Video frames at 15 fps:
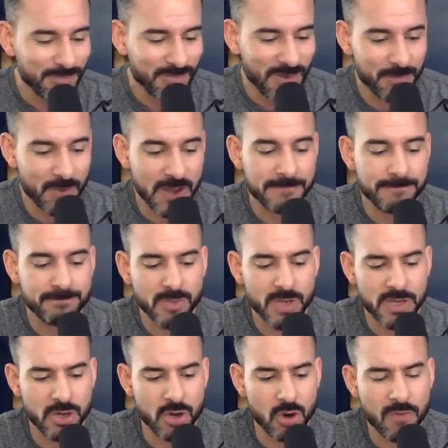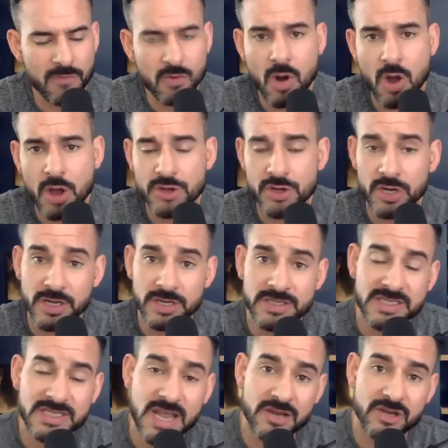But, overall, you're going to
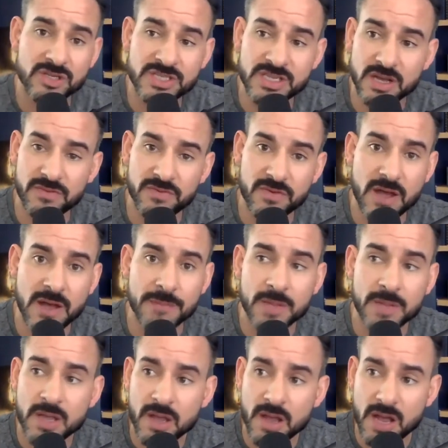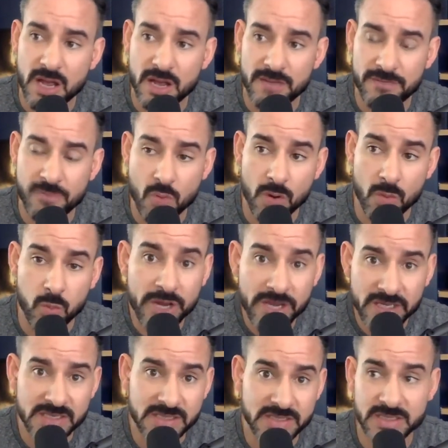set yourself up for
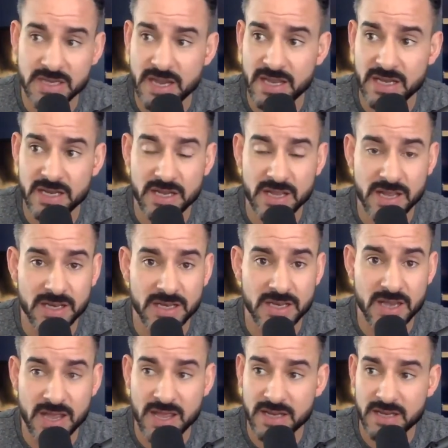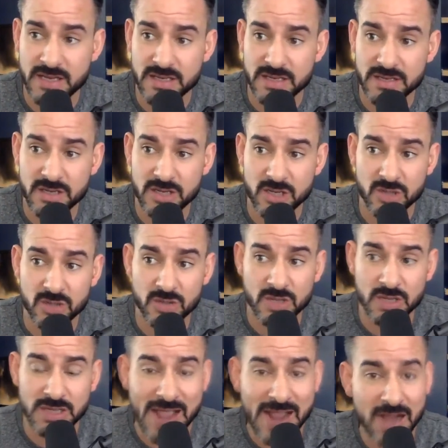weakness and,
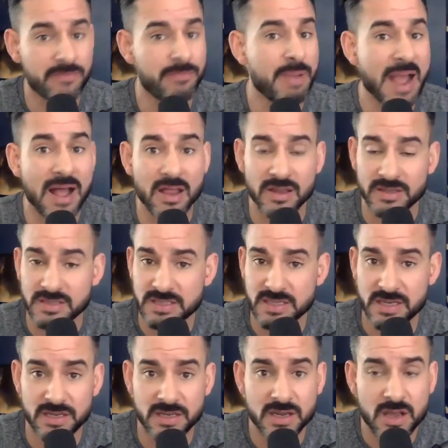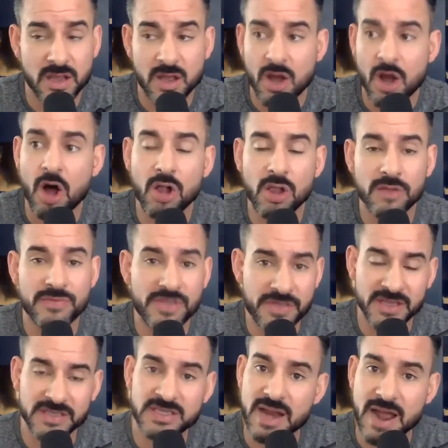a lack of balance and all of the
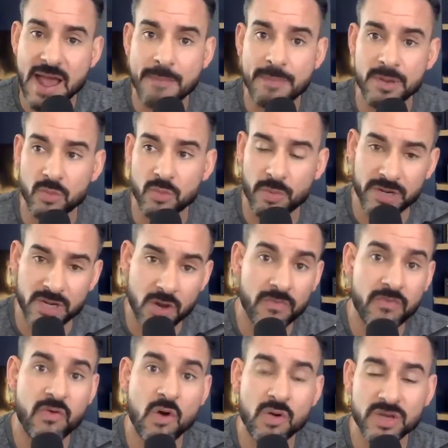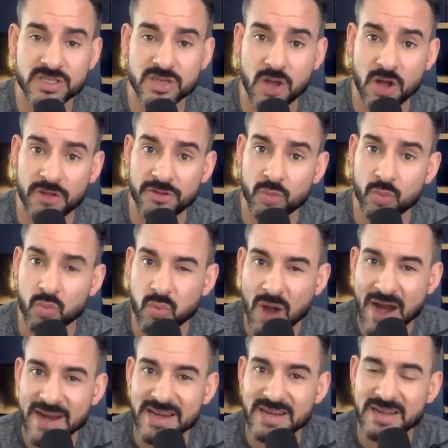things that happen when we don't focus on the
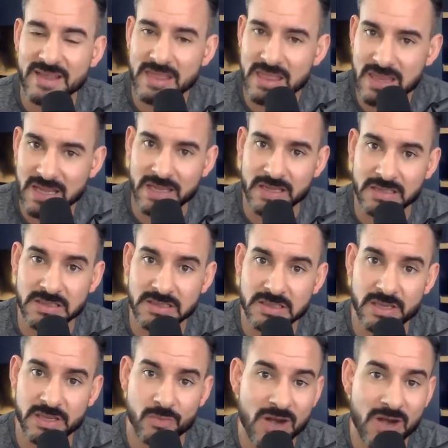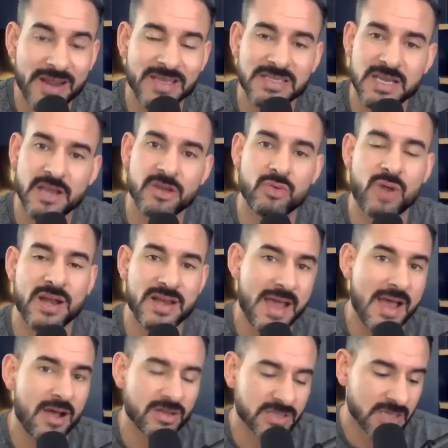right things. And what I can tell you right
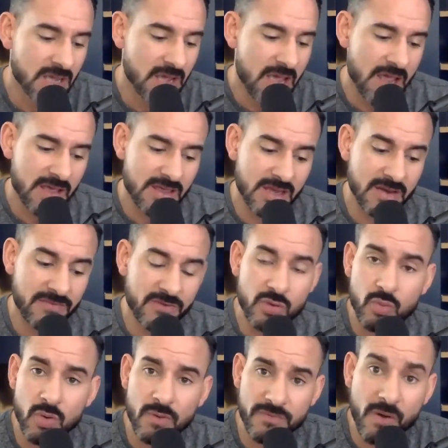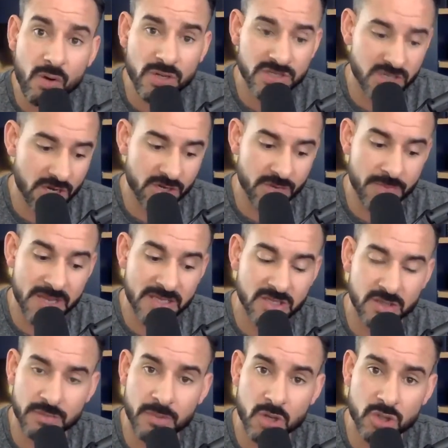now is that if you will focus on your
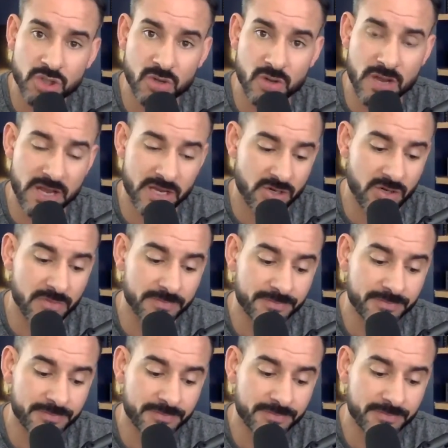mental, emotional, and your